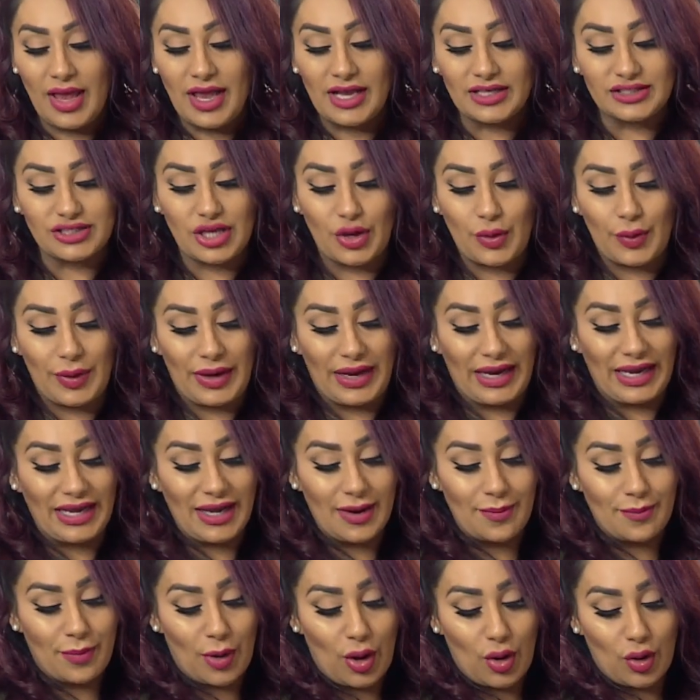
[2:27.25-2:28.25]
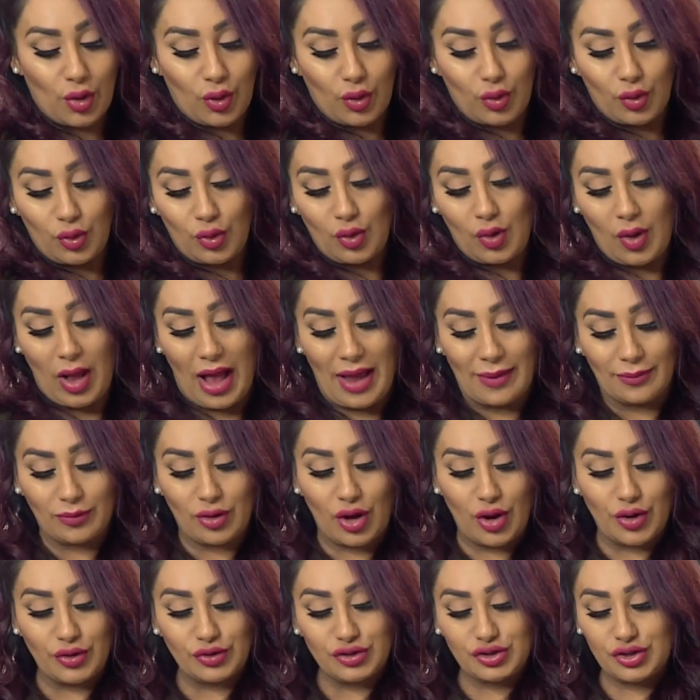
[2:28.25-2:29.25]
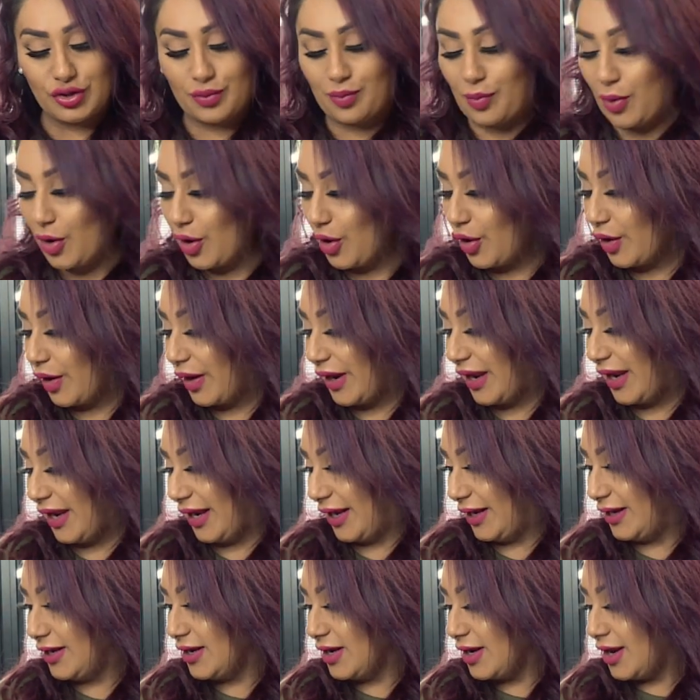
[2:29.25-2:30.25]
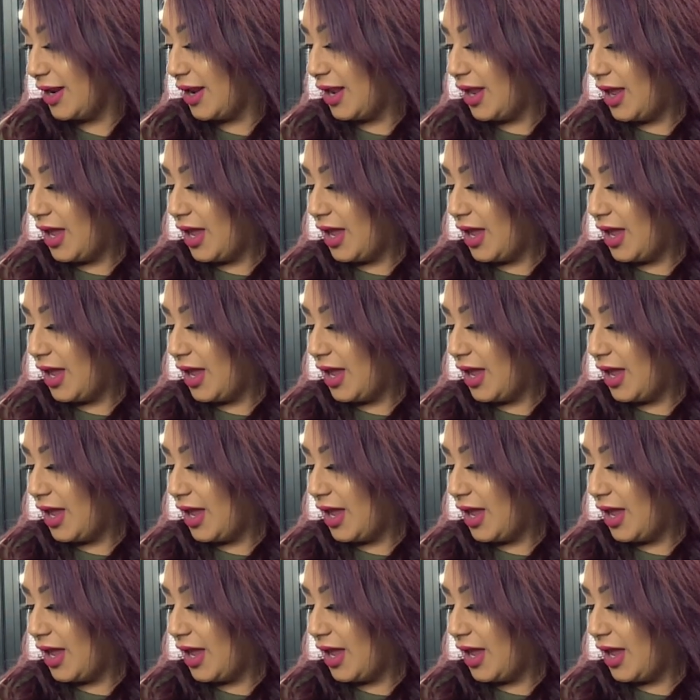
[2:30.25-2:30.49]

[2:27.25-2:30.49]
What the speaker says: So in a bowl, I'm going to put in